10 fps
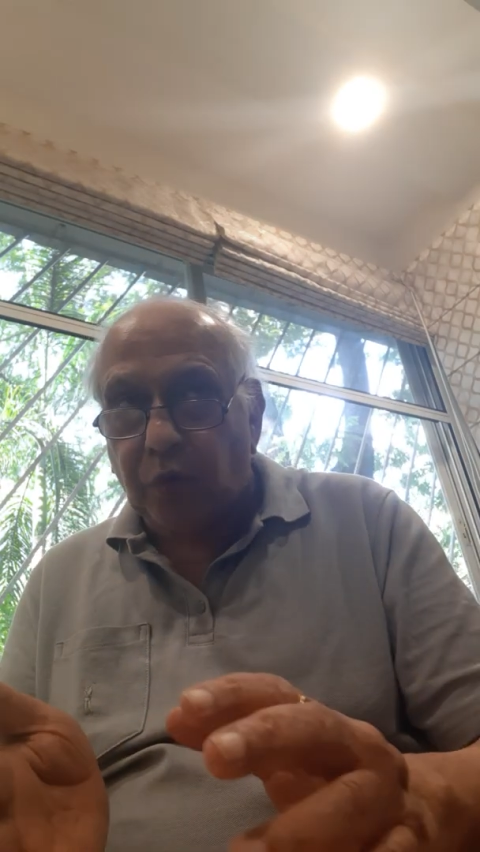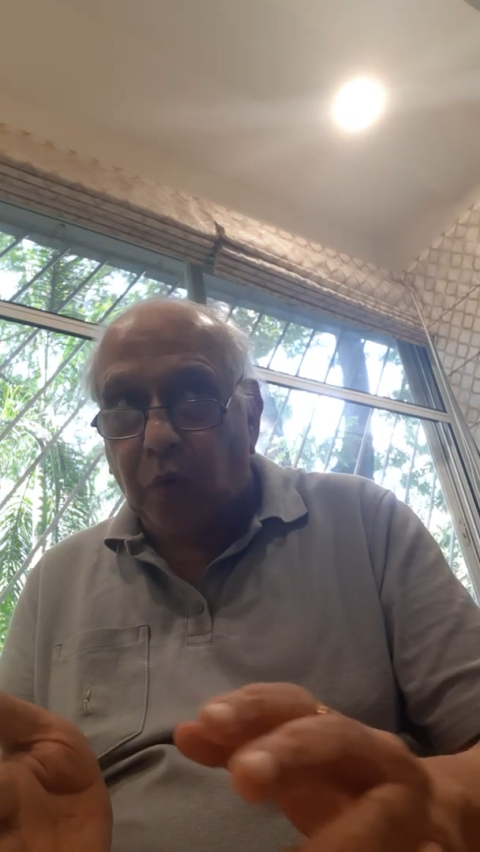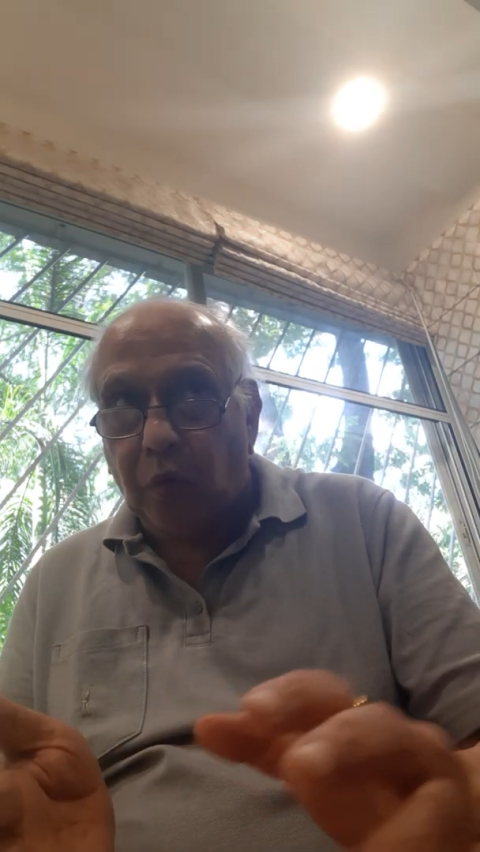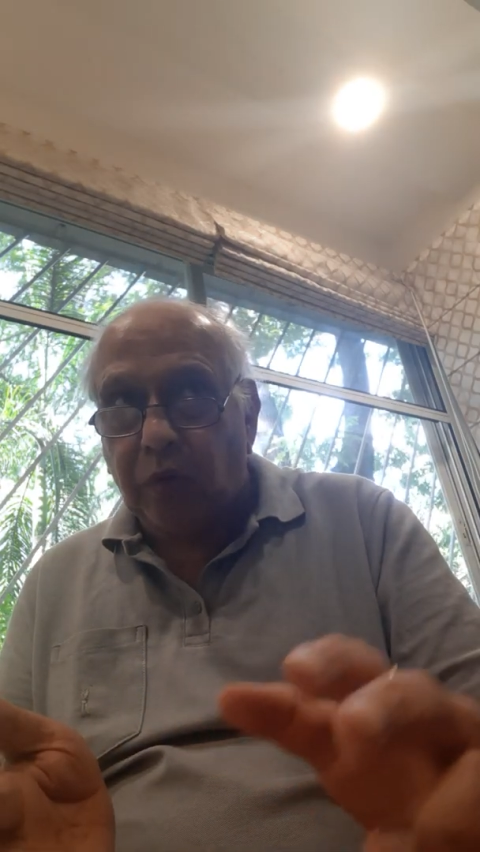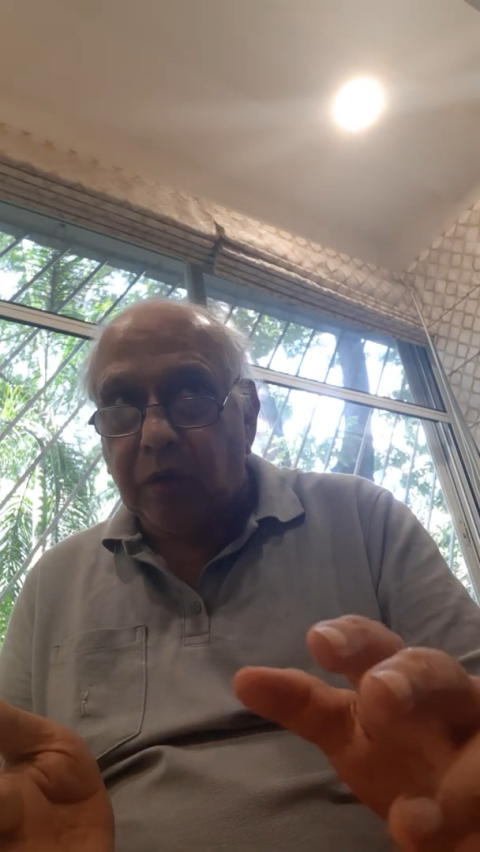
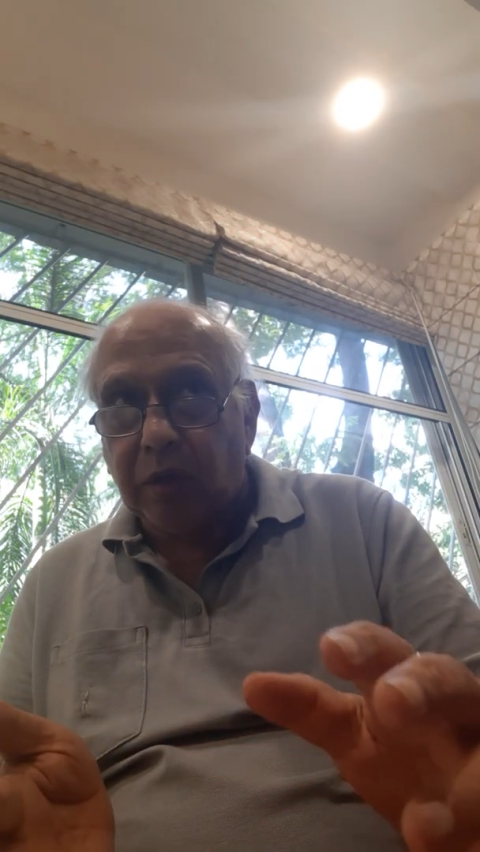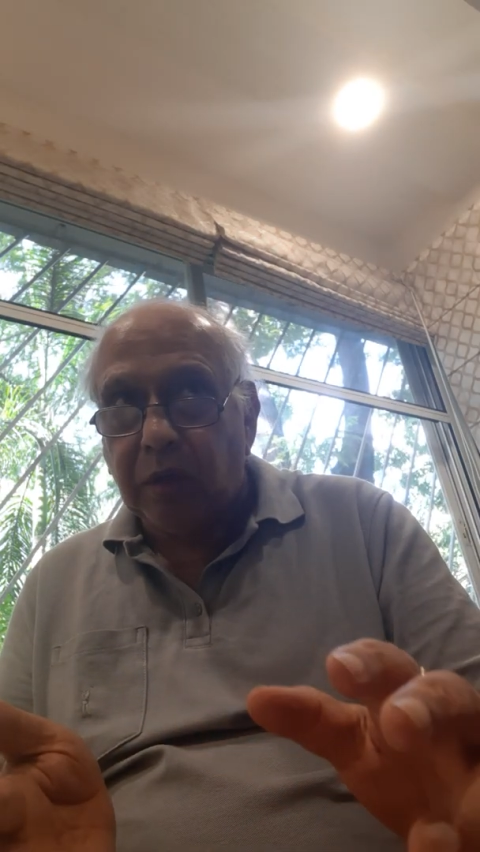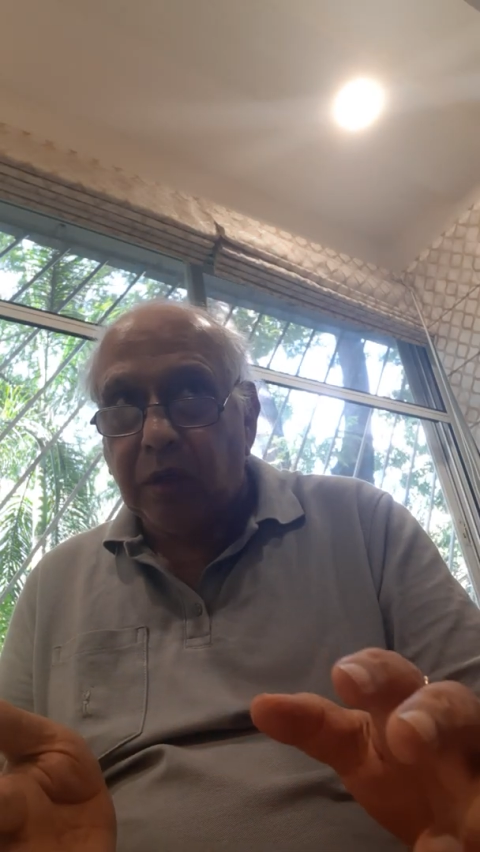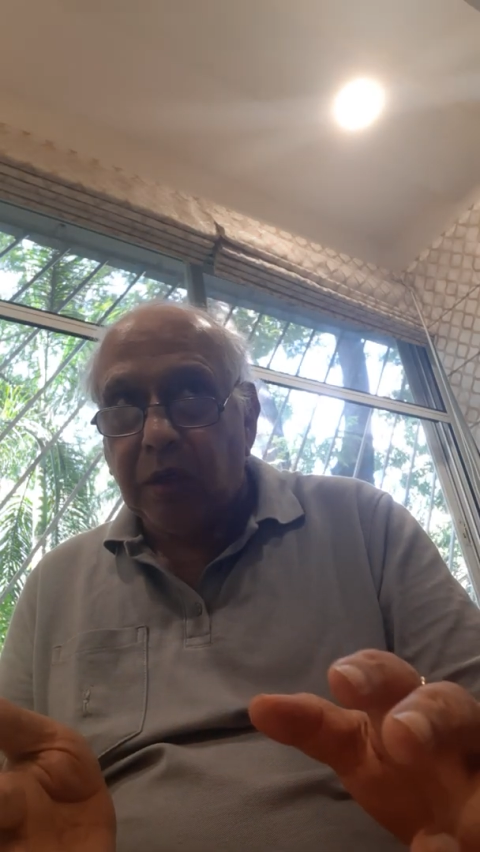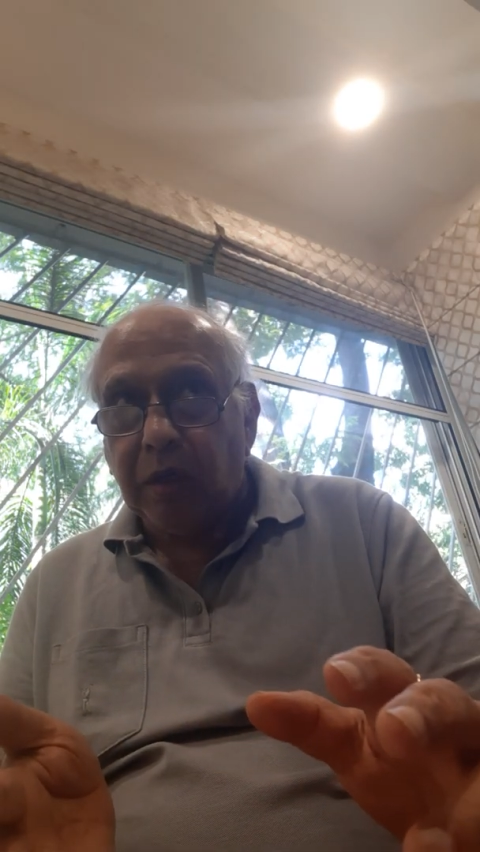road,
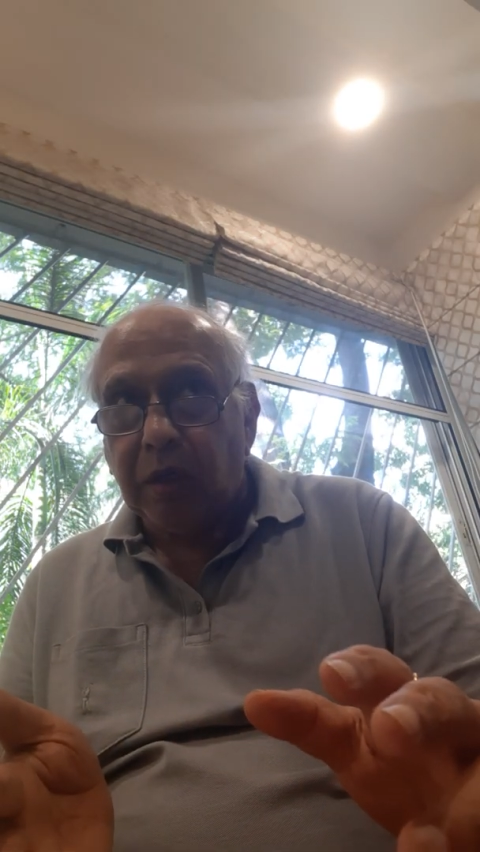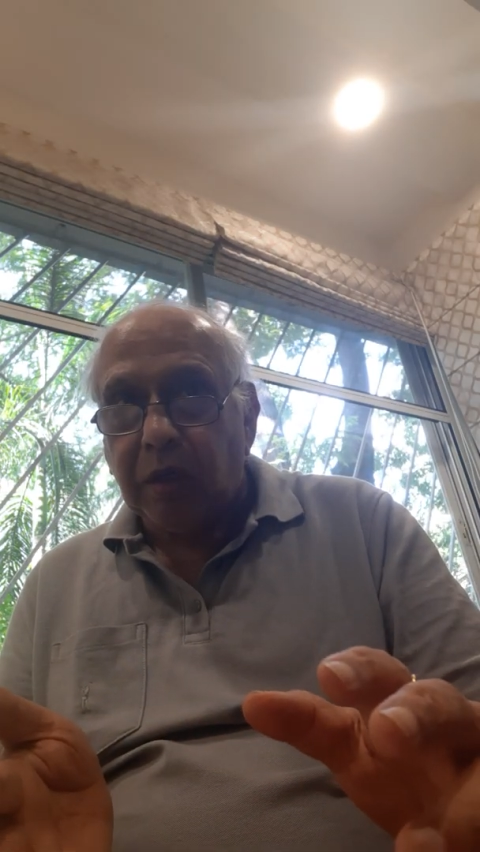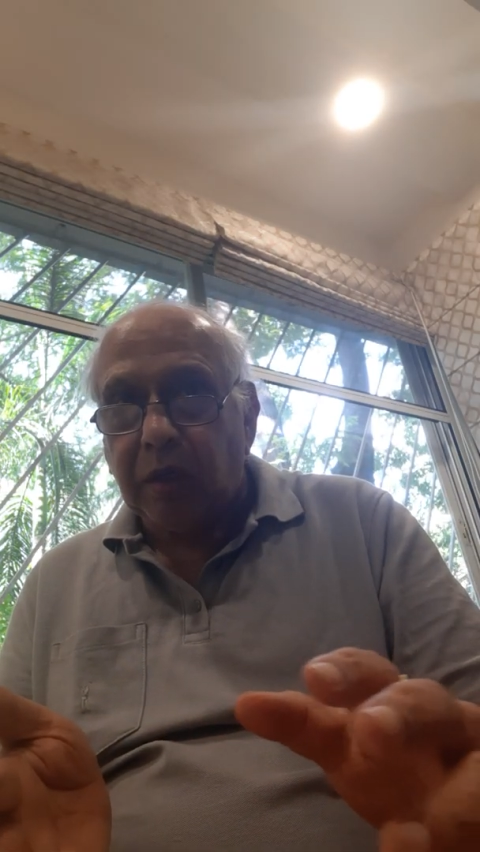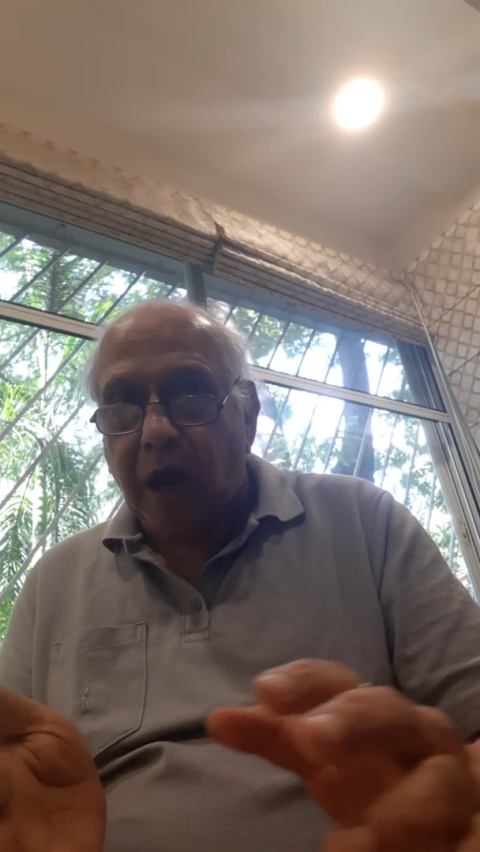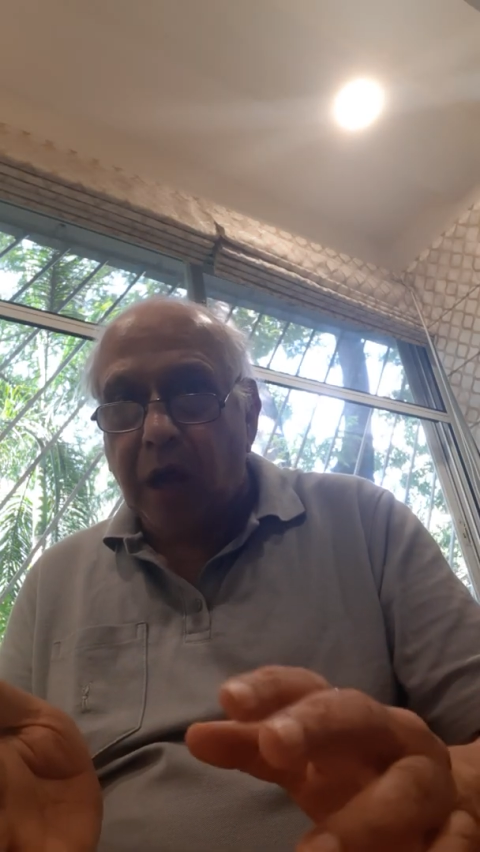
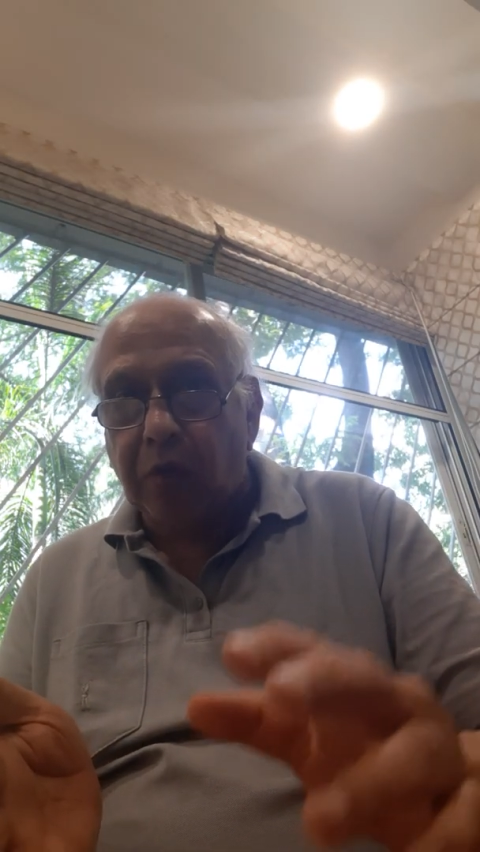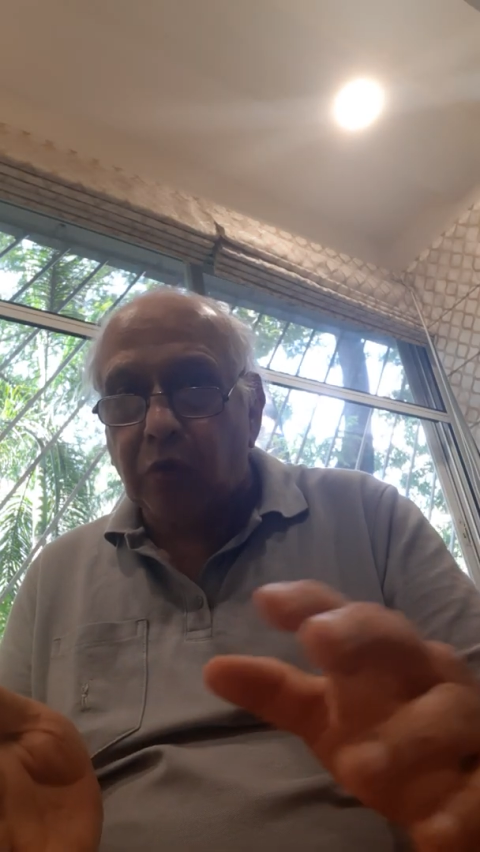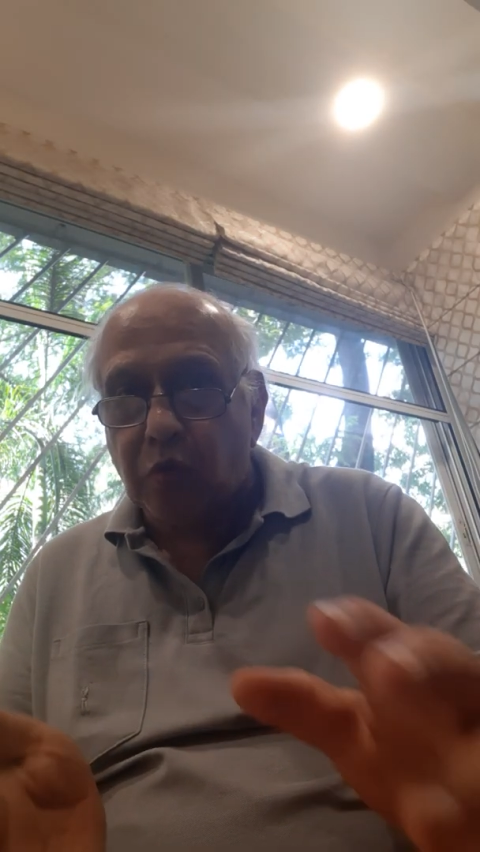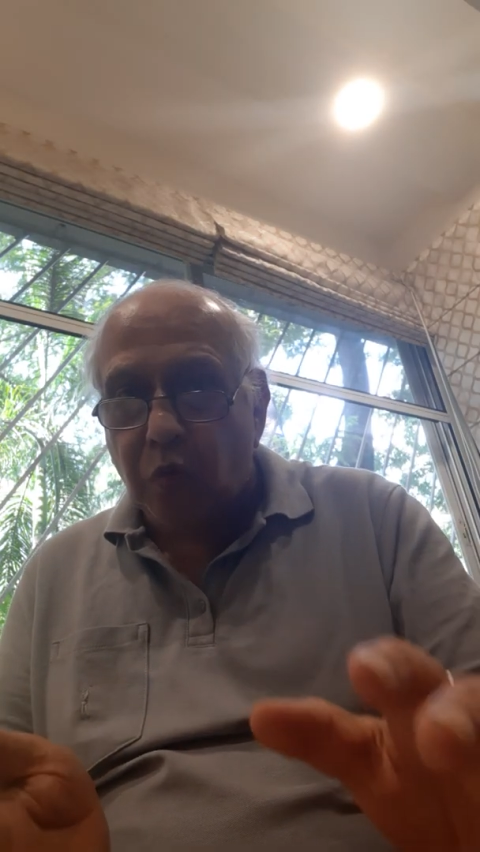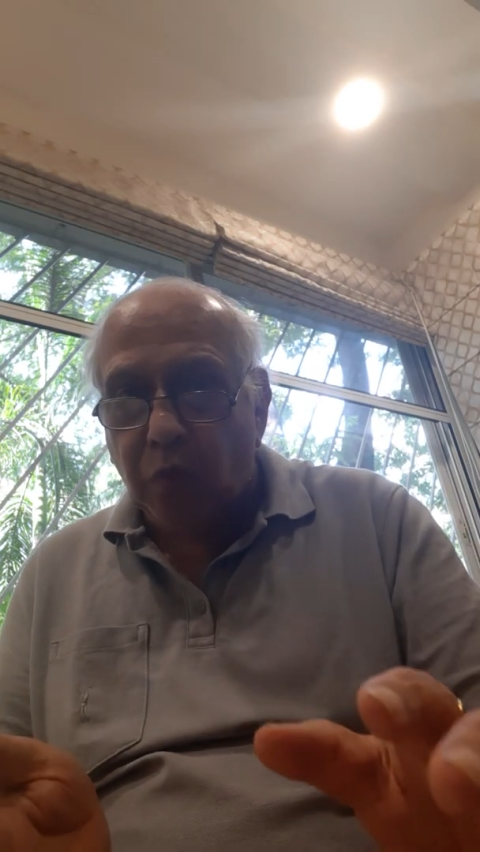dark
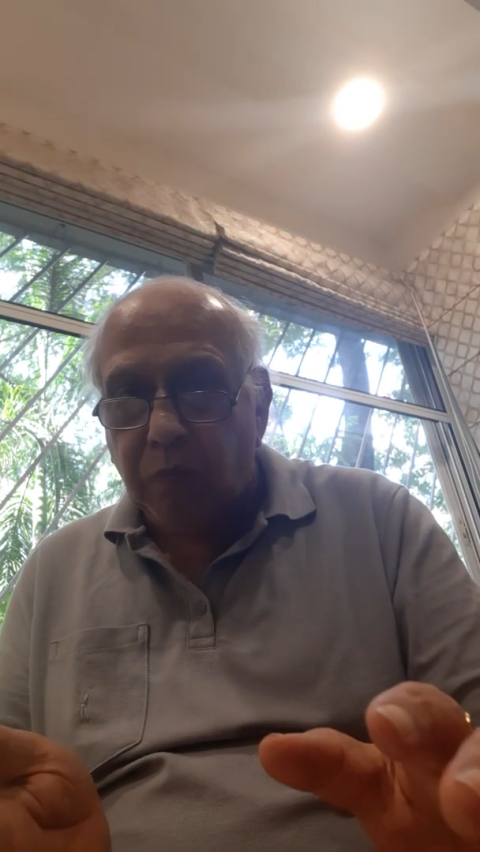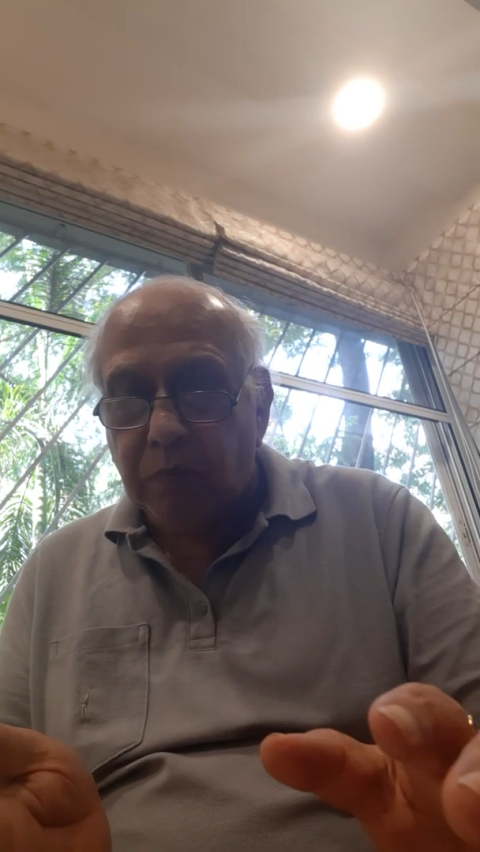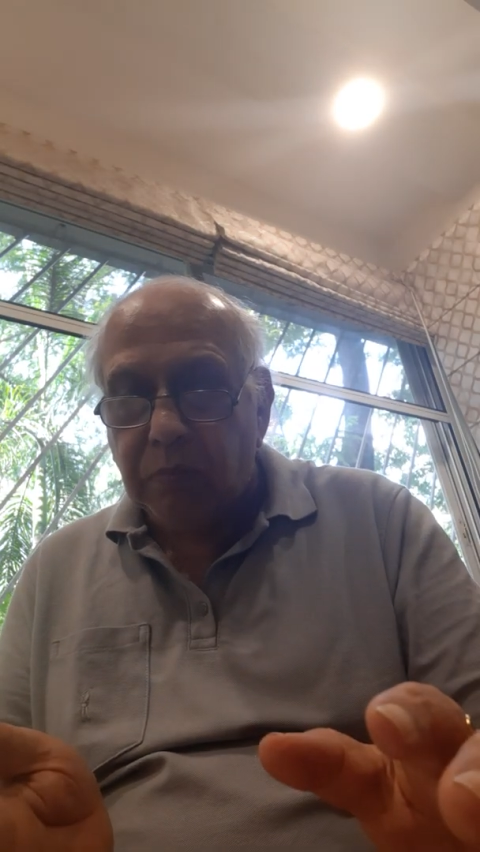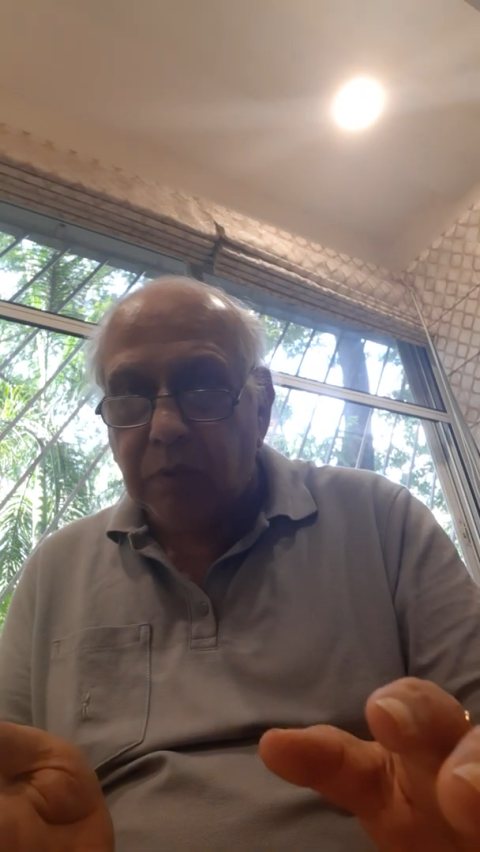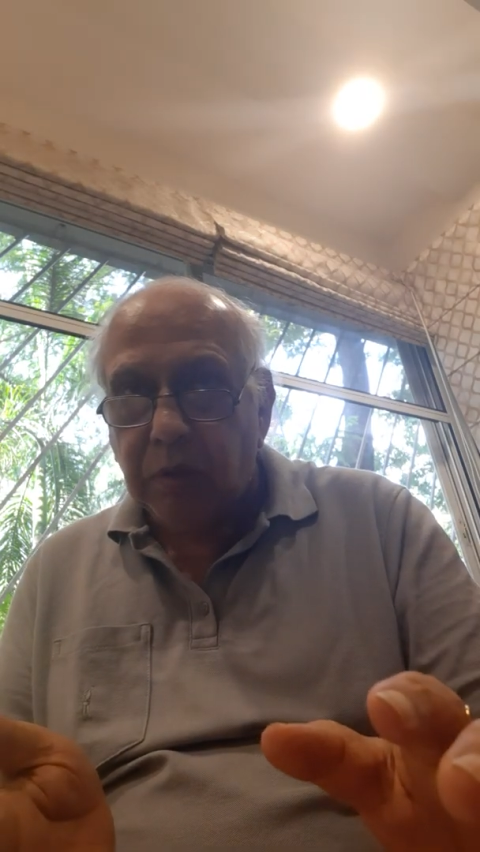room,